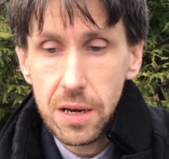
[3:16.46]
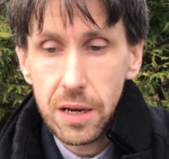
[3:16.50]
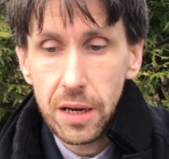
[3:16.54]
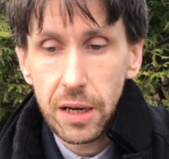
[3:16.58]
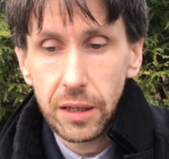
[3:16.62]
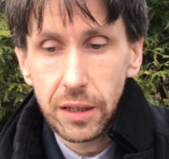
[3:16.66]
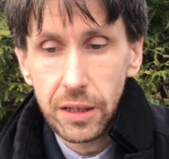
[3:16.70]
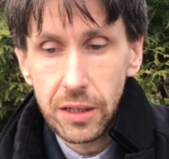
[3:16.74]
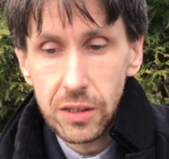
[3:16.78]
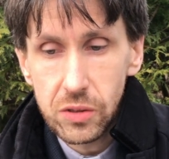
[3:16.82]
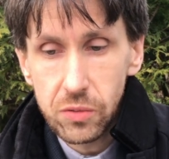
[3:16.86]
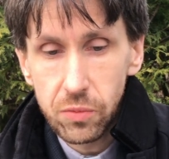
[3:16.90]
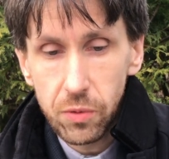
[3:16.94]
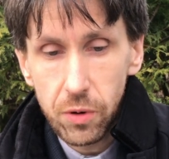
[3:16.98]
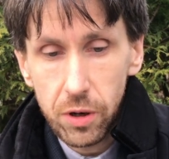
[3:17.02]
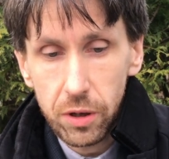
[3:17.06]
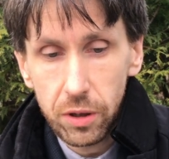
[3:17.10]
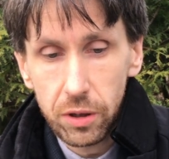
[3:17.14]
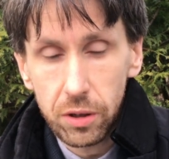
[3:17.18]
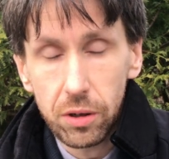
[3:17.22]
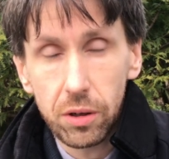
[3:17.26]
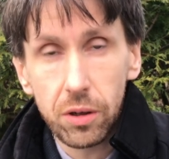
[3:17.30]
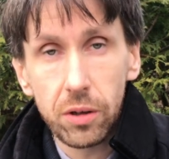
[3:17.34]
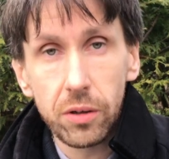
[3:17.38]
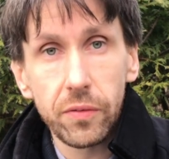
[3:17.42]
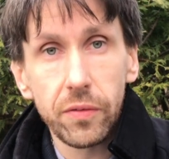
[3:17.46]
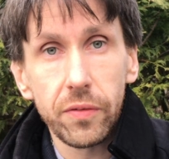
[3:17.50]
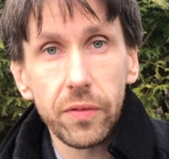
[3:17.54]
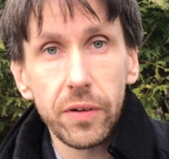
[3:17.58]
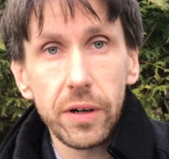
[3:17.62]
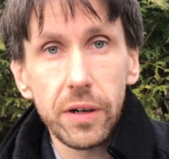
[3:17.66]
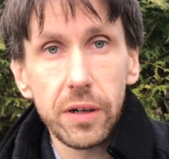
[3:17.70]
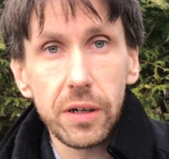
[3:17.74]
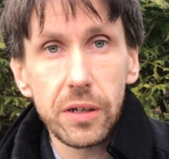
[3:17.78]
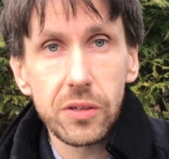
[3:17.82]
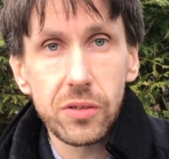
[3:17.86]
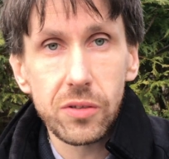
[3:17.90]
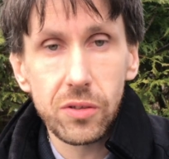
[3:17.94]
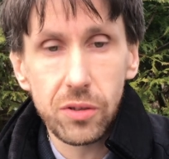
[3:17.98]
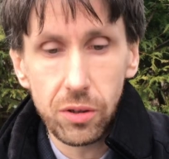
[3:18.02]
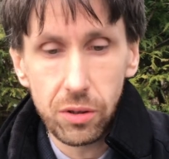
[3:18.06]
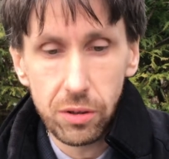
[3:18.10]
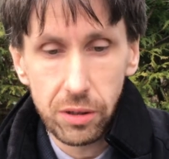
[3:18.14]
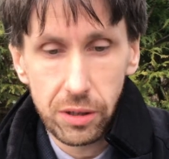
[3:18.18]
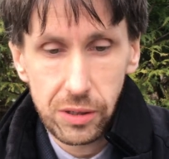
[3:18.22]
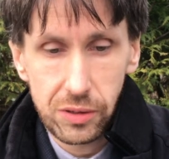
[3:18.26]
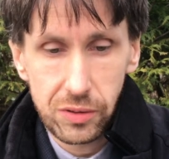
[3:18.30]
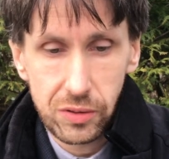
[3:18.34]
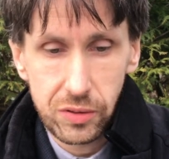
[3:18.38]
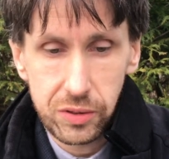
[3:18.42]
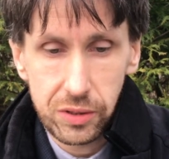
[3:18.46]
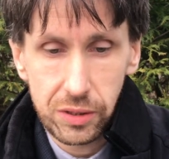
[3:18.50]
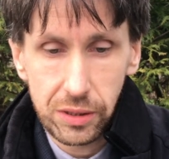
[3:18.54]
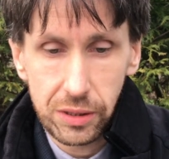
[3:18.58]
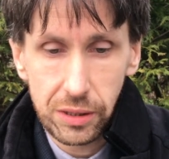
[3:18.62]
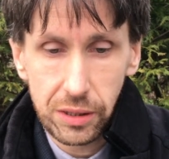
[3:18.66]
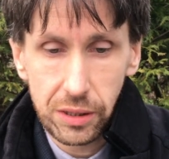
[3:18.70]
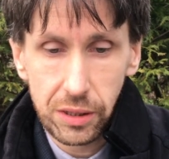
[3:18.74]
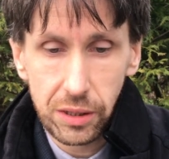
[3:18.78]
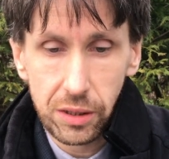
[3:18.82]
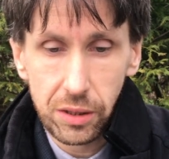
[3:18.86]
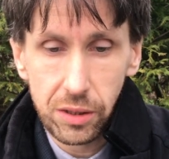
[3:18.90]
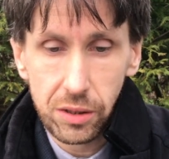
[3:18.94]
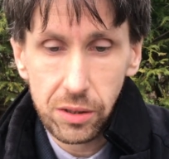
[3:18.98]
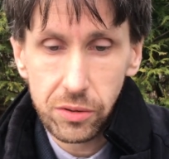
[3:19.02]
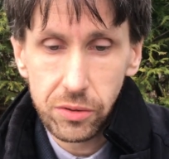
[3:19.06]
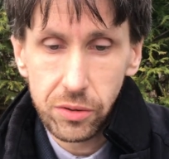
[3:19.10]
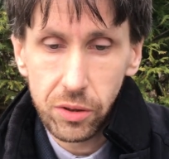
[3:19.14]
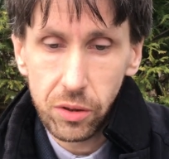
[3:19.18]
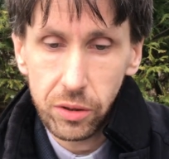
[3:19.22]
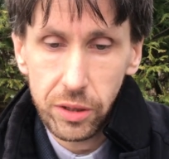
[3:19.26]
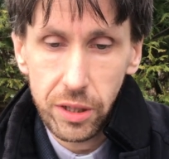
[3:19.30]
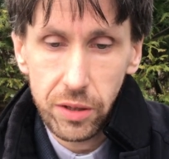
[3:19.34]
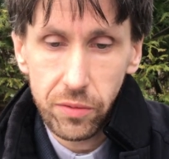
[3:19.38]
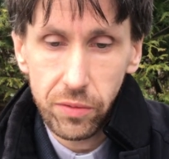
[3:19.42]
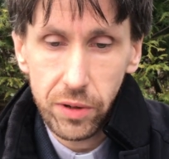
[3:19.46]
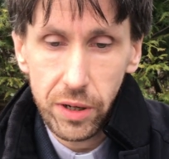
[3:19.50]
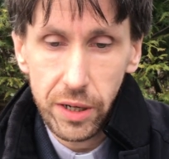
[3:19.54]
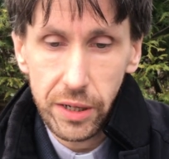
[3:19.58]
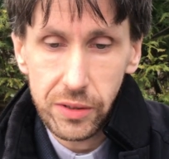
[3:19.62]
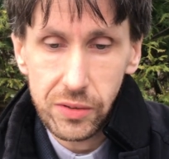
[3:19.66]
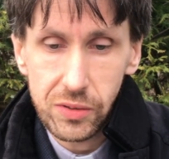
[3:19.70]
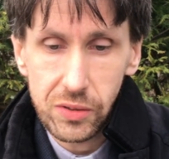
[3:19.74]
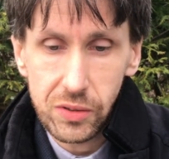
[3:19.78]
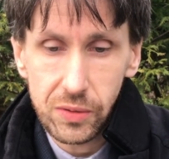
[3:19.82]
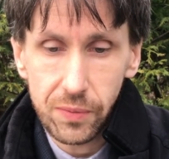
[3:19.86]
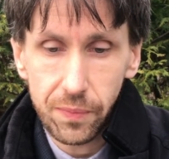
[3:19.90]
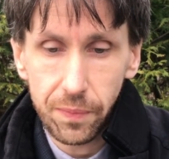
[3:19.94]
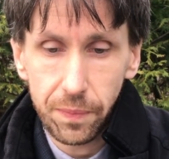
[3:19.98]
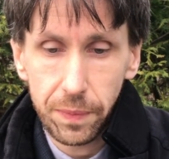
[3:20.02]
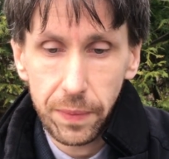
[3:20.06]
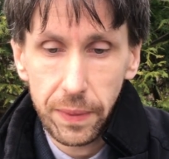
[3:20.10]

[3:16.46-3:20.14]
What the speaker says: In his work on fairy stories, Tolkien writes,